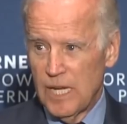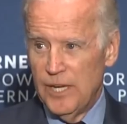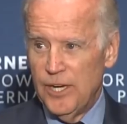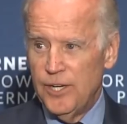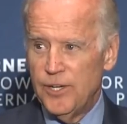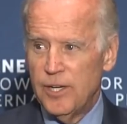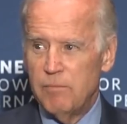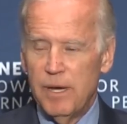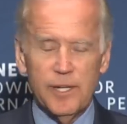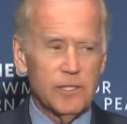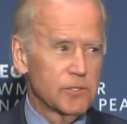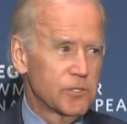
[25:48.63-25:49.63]
An Indian
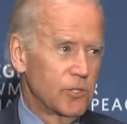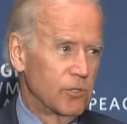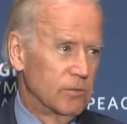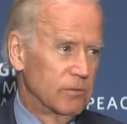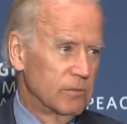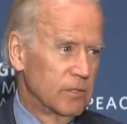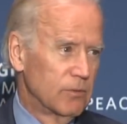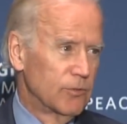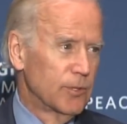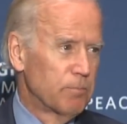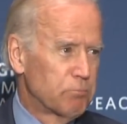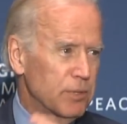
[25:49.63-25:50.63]
medical student
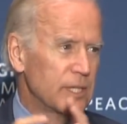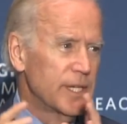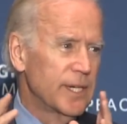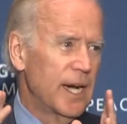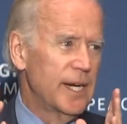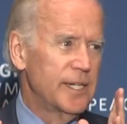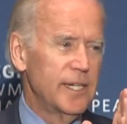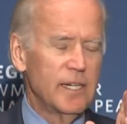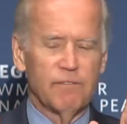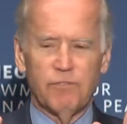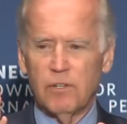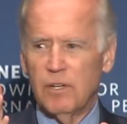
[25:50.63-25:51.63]
with a brilliant
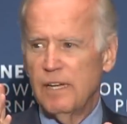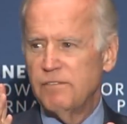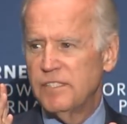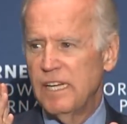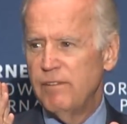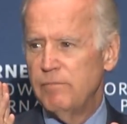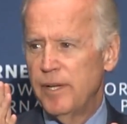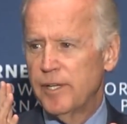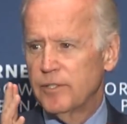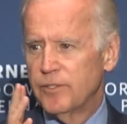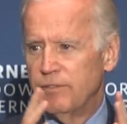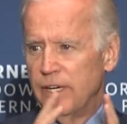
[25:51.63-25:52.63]
idea for a life-saving
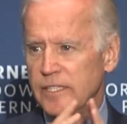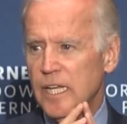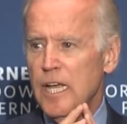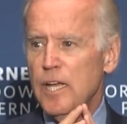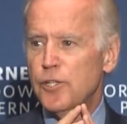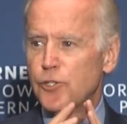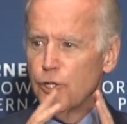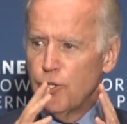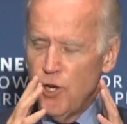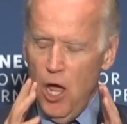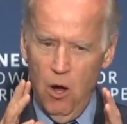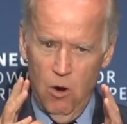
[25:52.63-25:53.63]
medical device
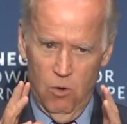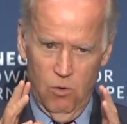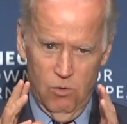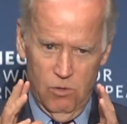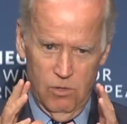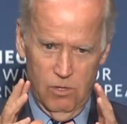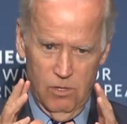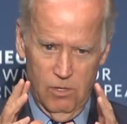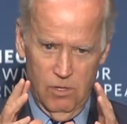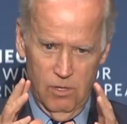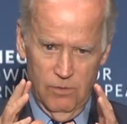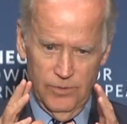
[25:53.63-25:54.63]
should know
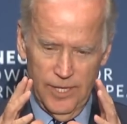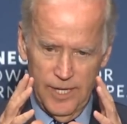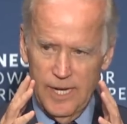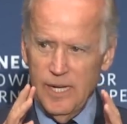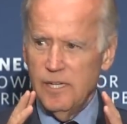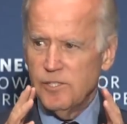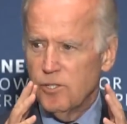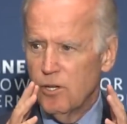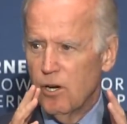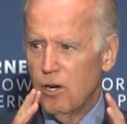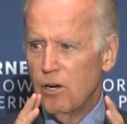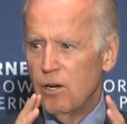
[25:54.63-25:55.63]
that his
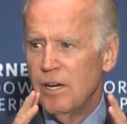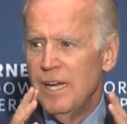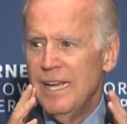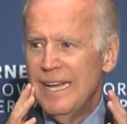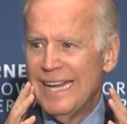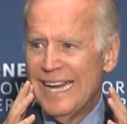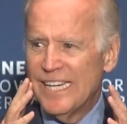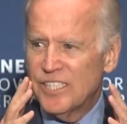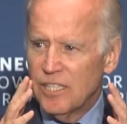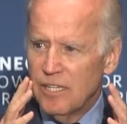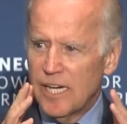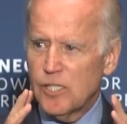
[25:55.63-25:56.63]
or her
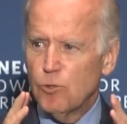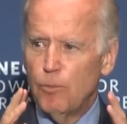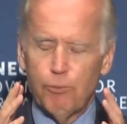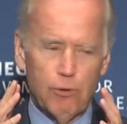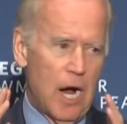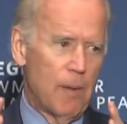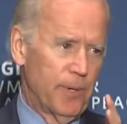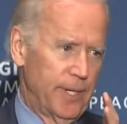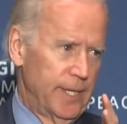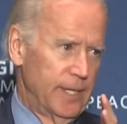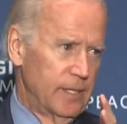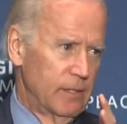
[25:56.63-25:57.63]
intellectual
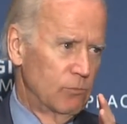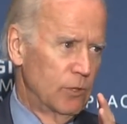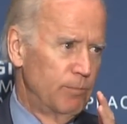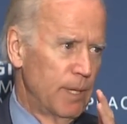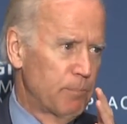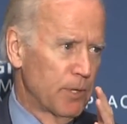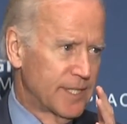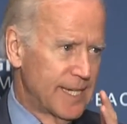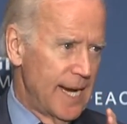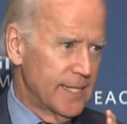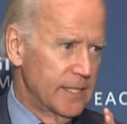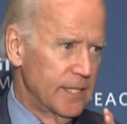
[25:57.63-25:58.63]
property will be
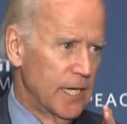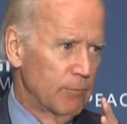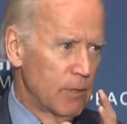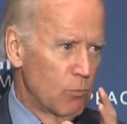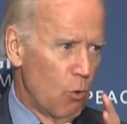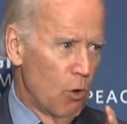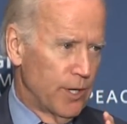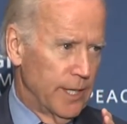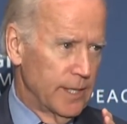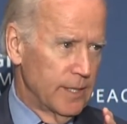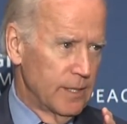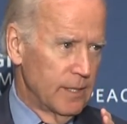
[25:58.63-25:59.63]
protected and
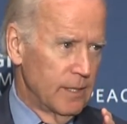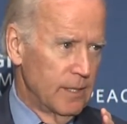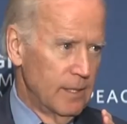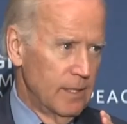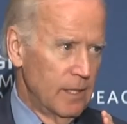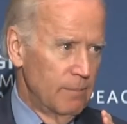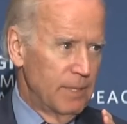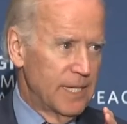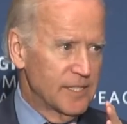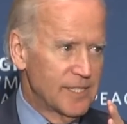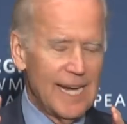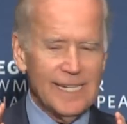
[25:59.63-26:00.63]
rewarded,
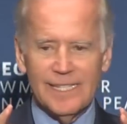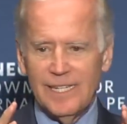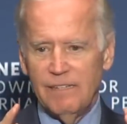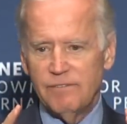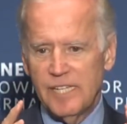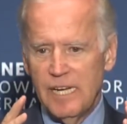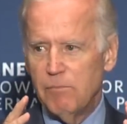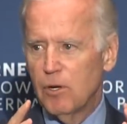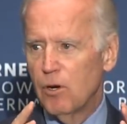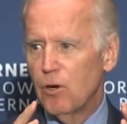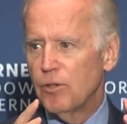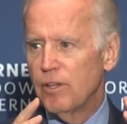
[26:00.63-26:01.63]
because that gives him
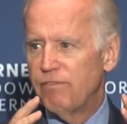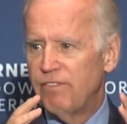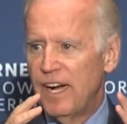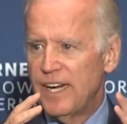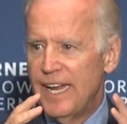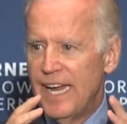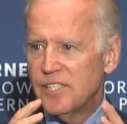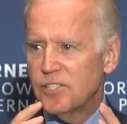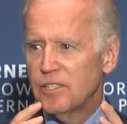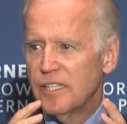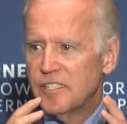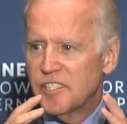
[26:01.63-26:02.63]
or her the
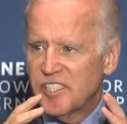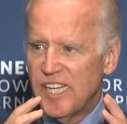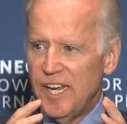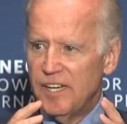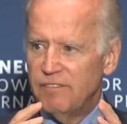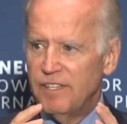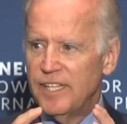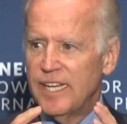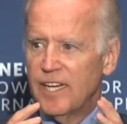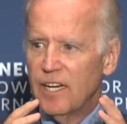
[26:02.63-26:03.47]
financial incentive and the